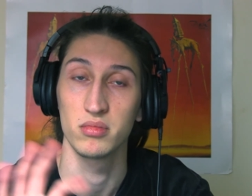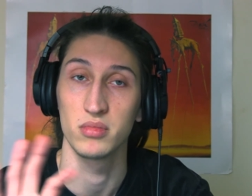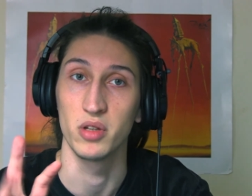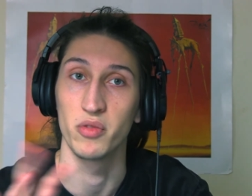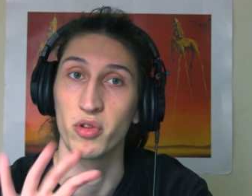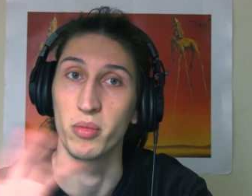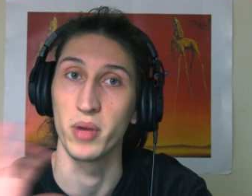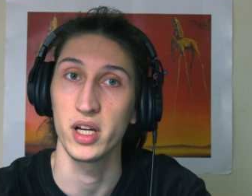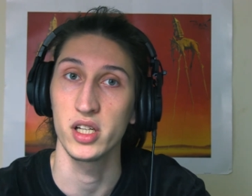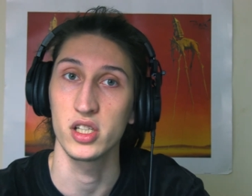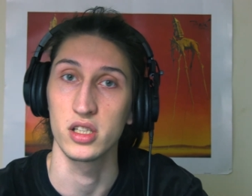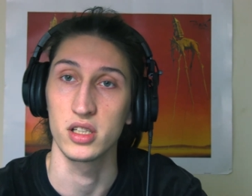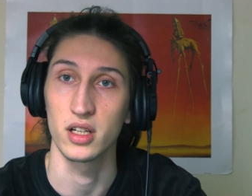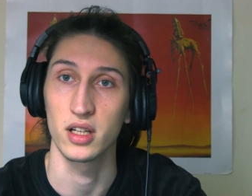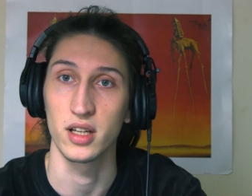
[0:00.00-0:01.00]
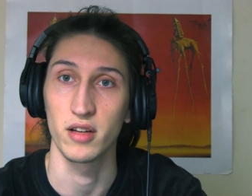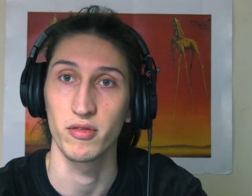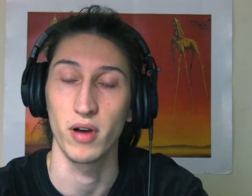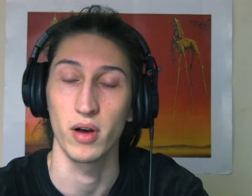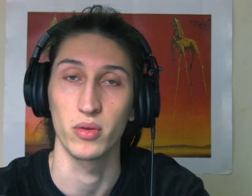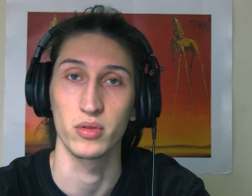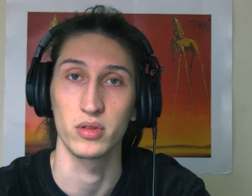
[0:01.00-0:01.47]
information that I
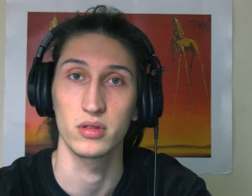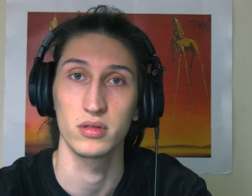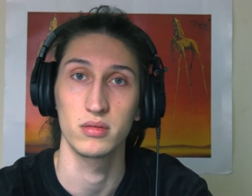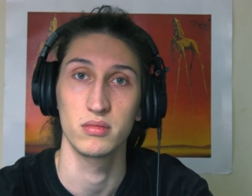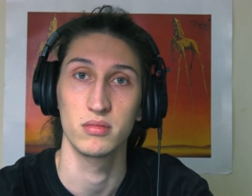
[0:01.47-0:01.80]
found